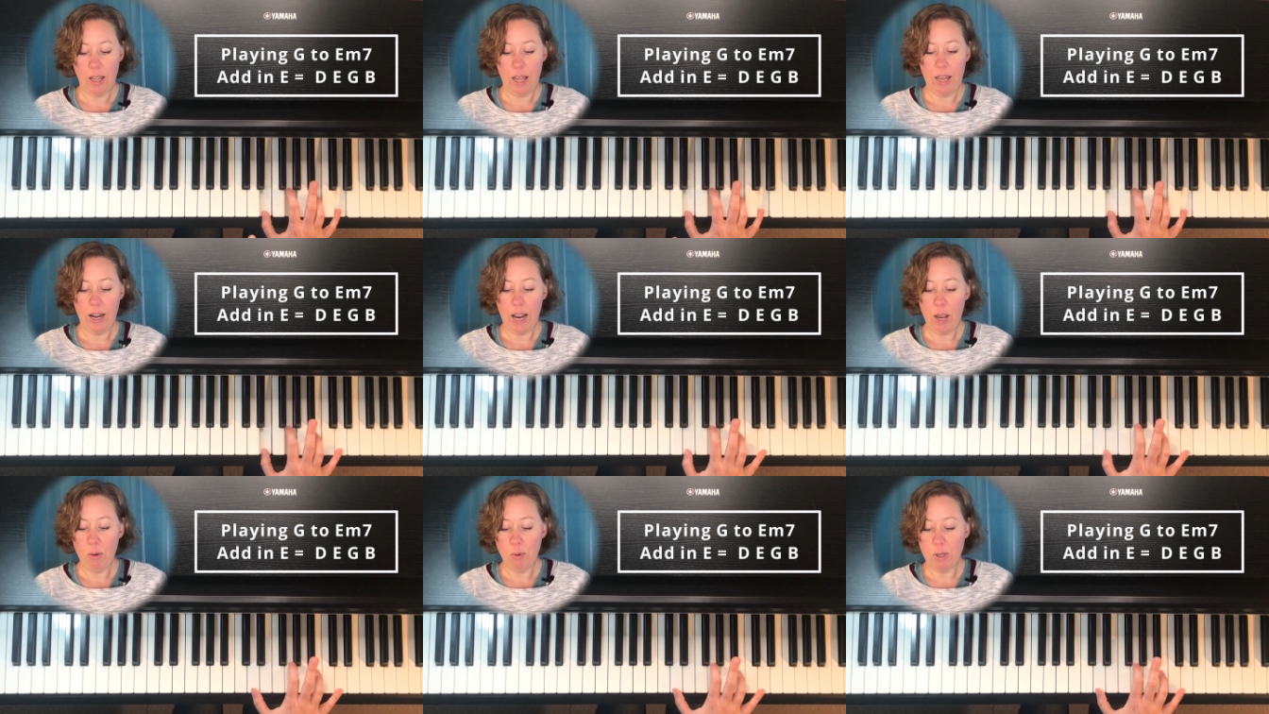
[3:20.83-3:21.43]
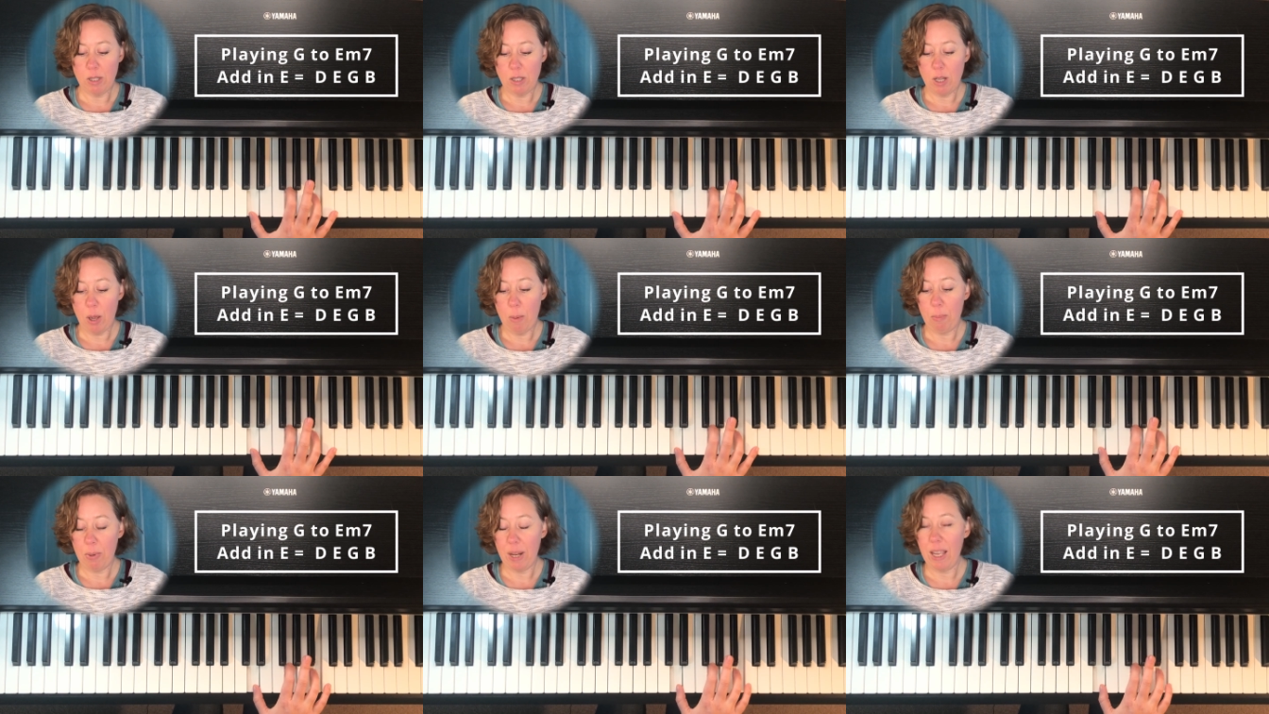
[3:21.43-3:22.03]
and I was
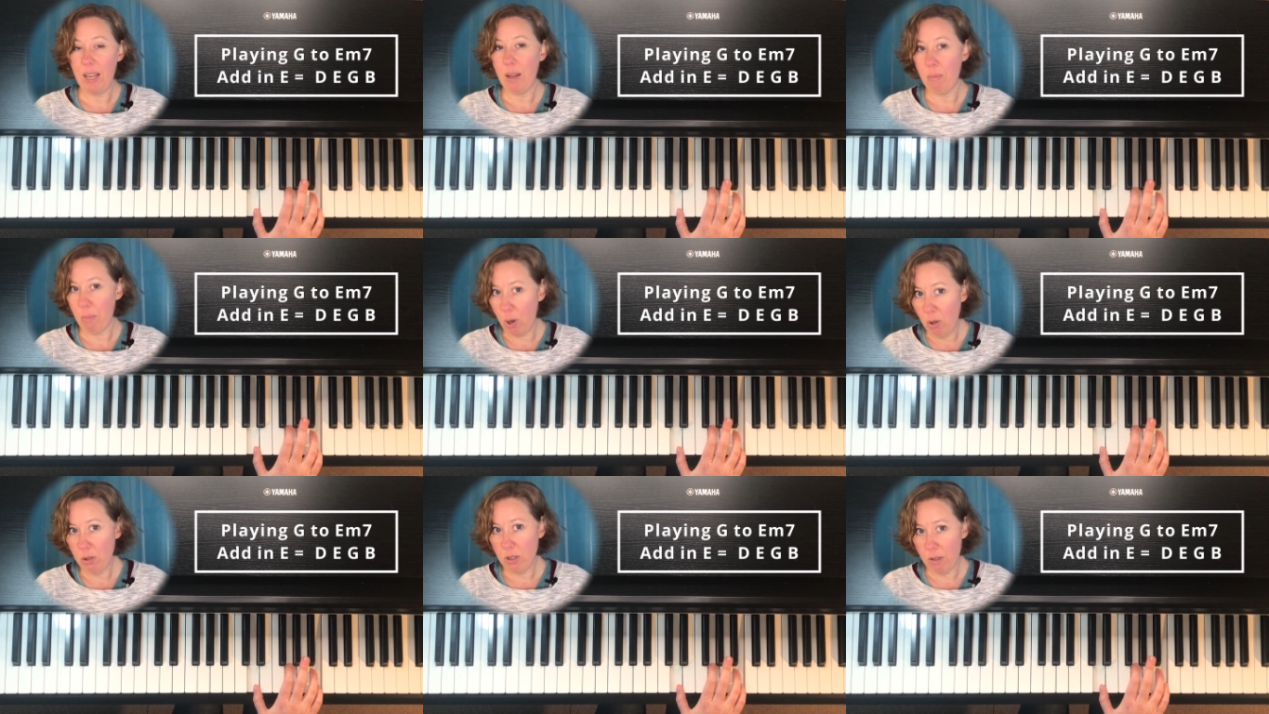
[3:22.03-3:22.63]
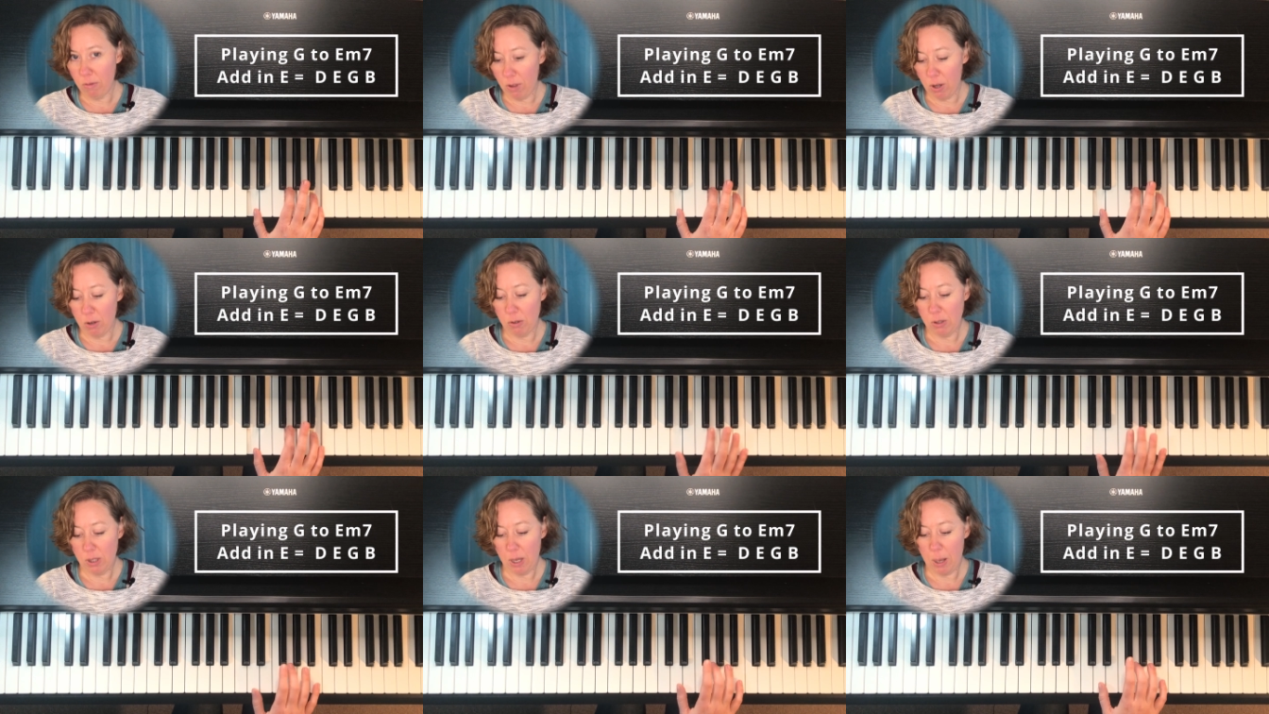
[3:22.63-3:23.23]
playing most of
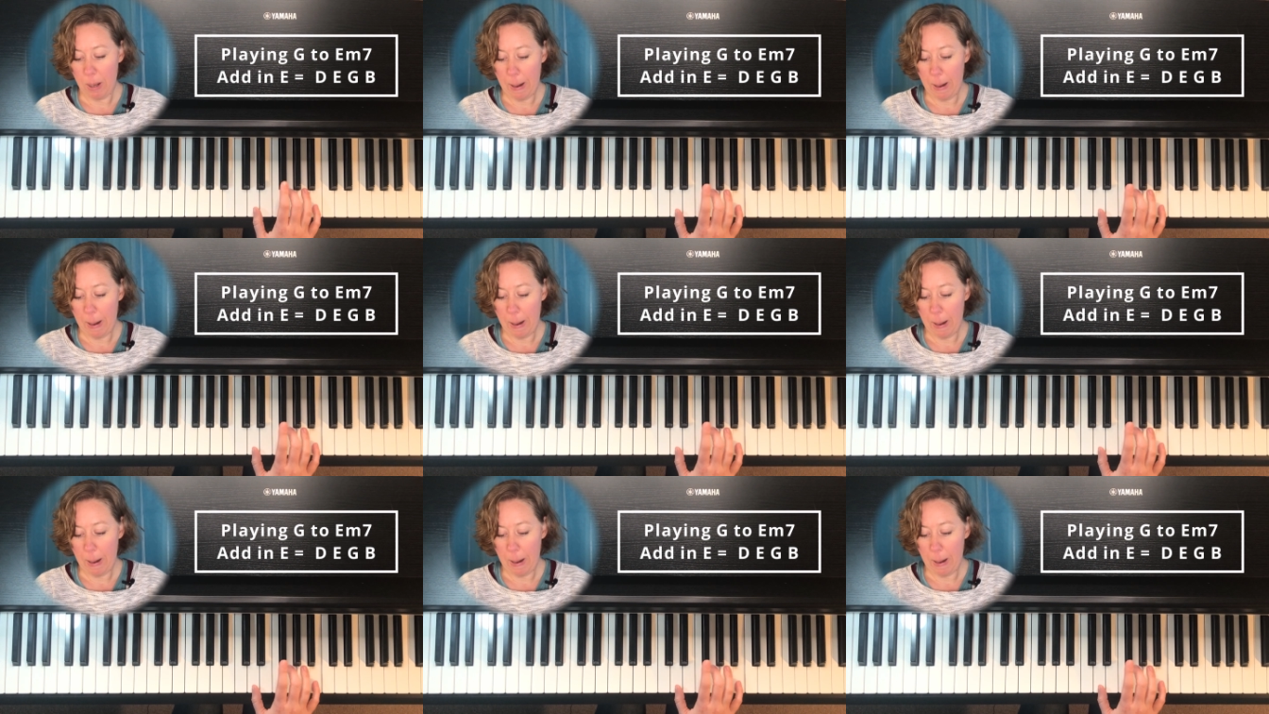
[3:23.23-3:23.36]
those,